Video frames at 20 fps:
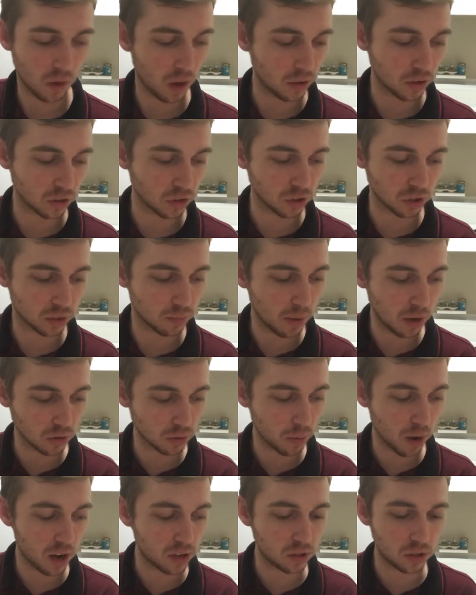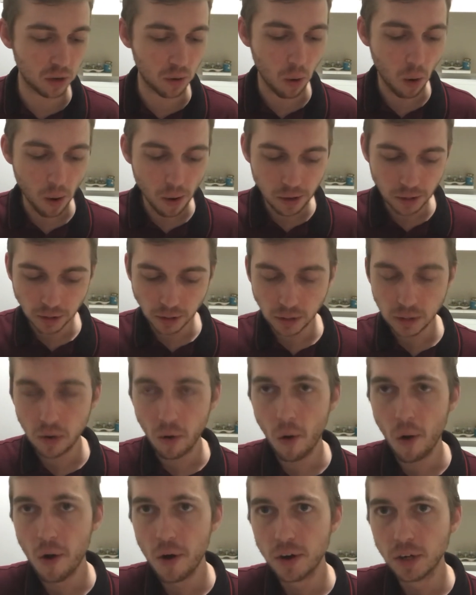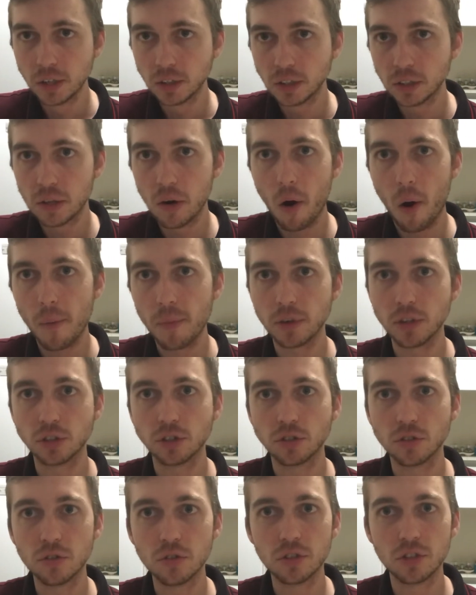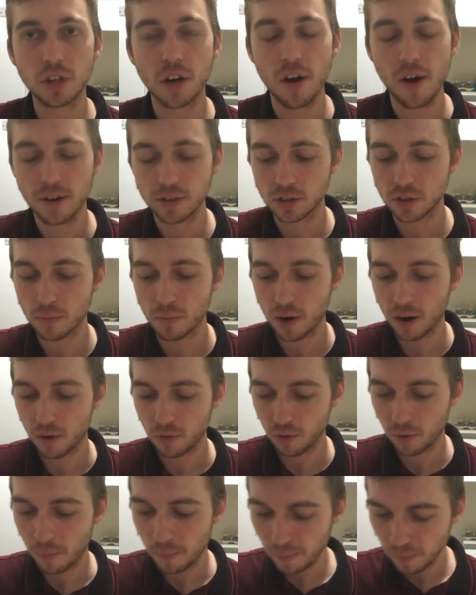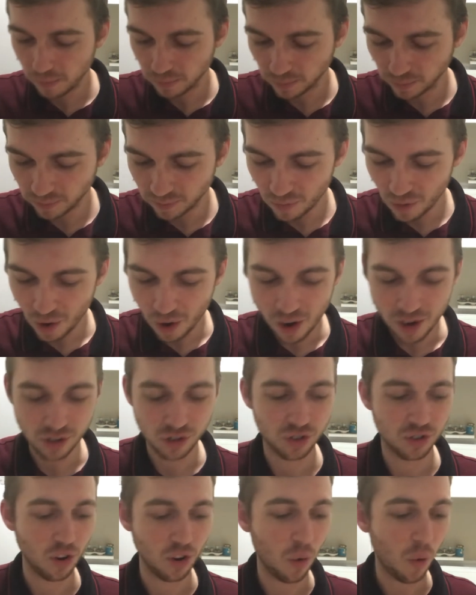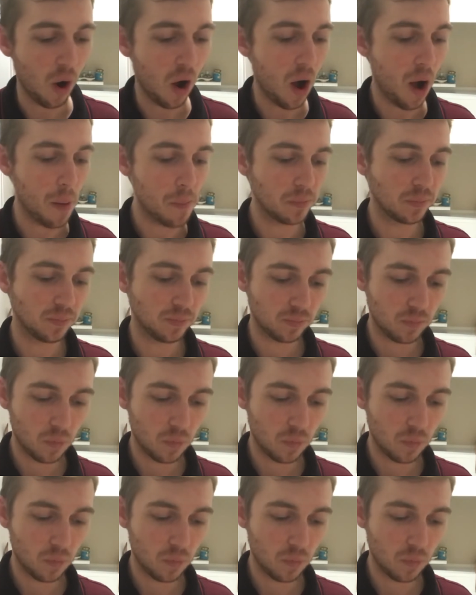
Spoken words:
It doesn't smell spicy. But as soon as it hits your mouth, it's so hot.